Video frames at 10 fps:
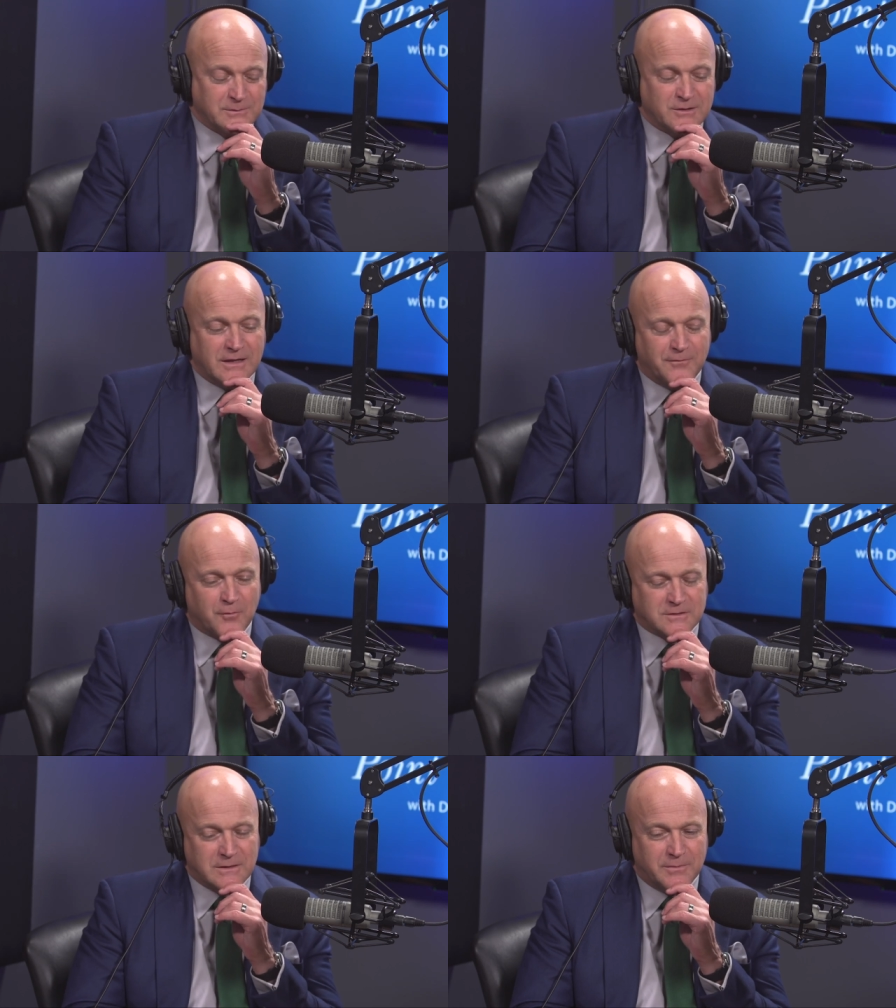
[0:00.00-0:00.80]
I was looking
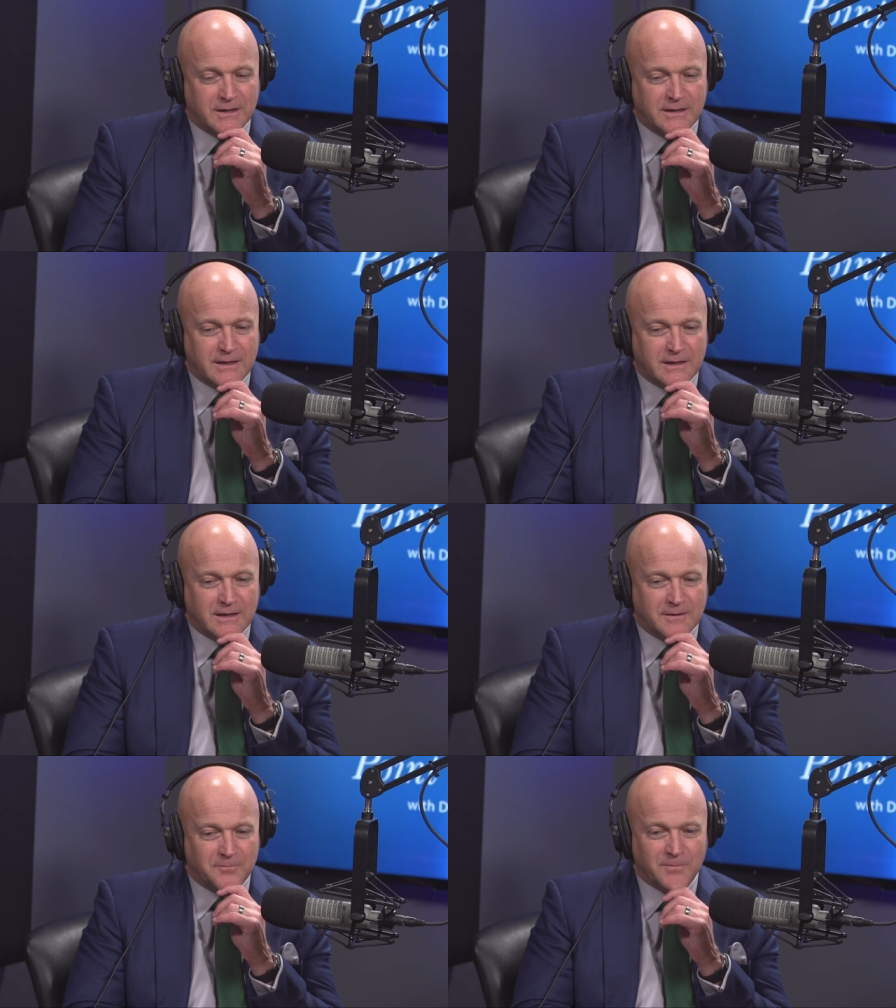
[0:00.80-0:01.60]
for something that
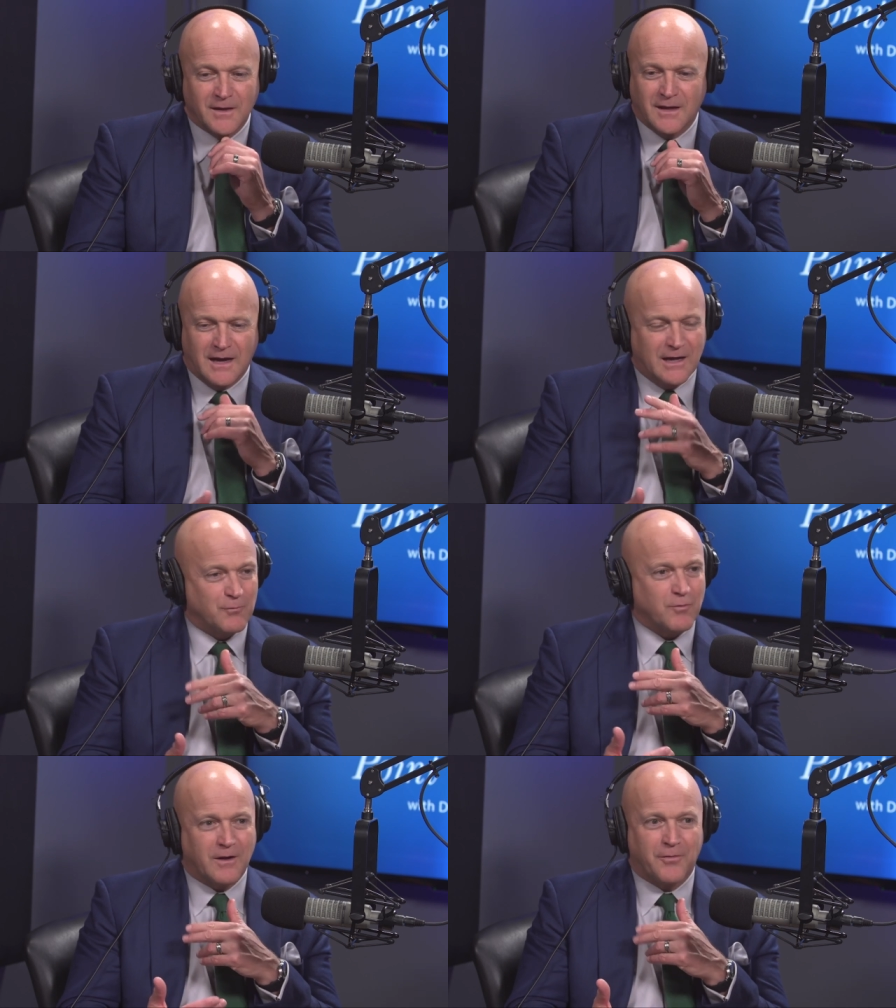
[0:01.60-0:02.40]
I
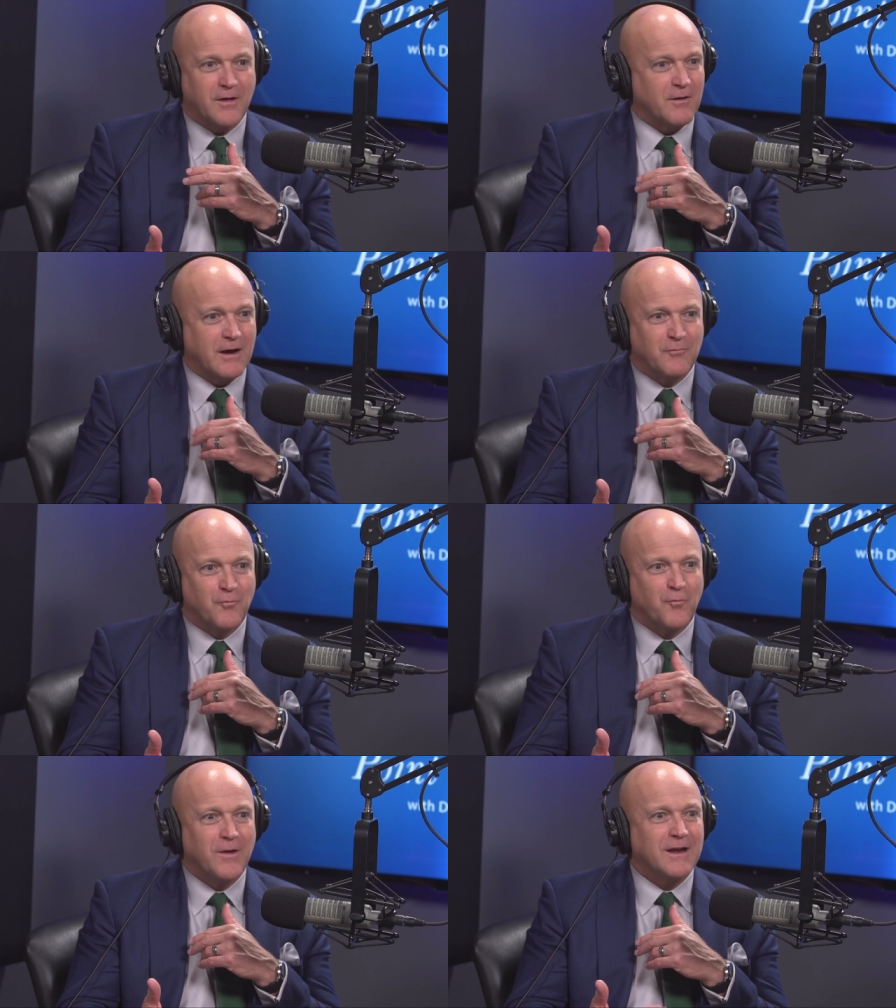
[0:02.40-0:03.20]
thought I
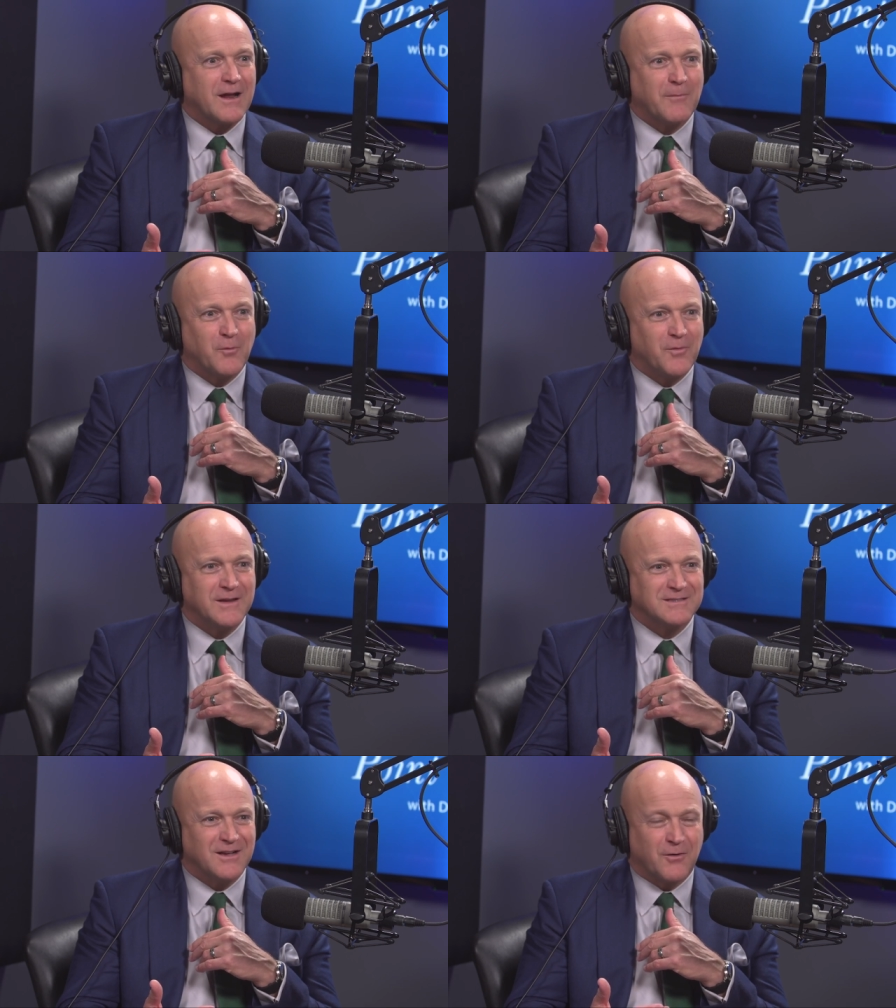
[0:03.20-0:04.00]
had read a couple
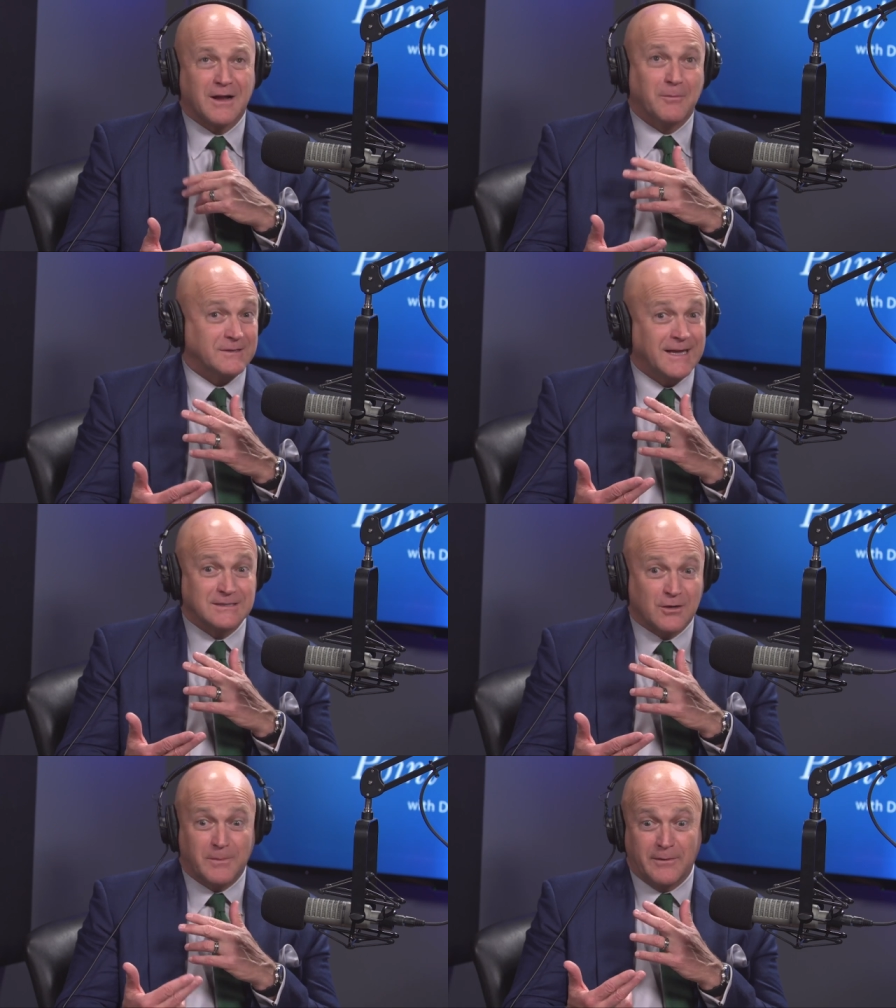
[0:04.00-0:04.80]
weeks ago, or a couple
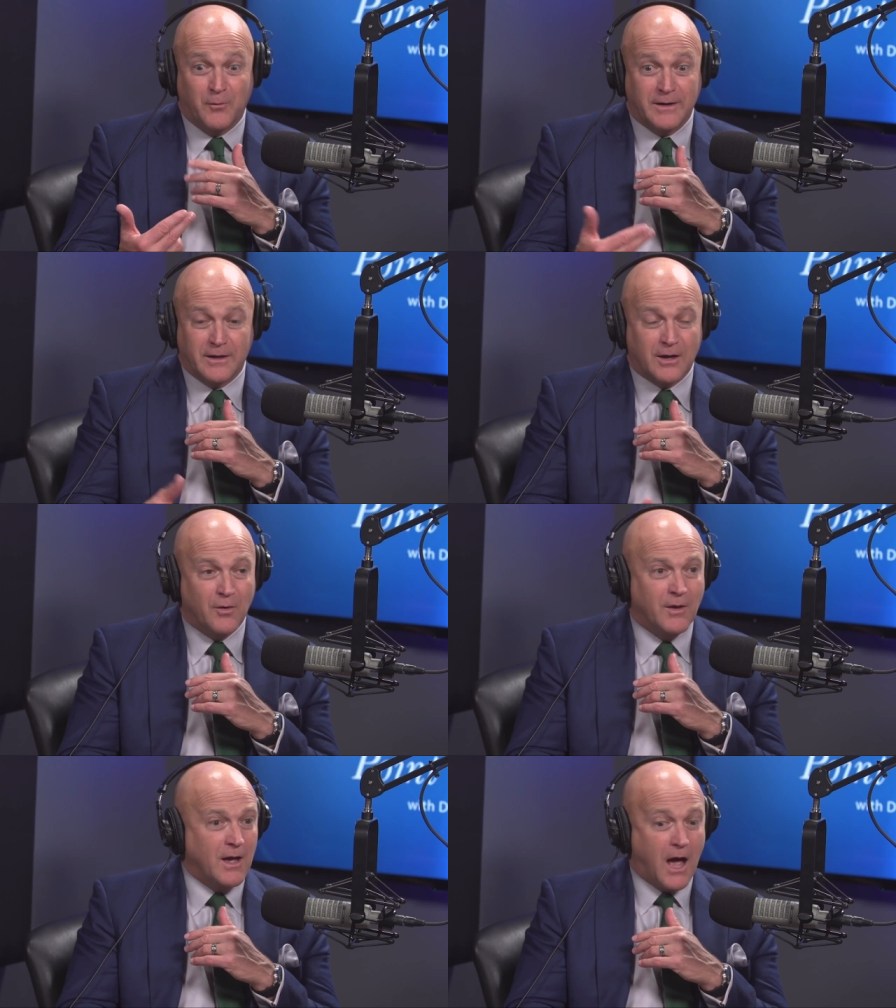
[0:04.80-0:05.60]
days ago, maybe a week ago,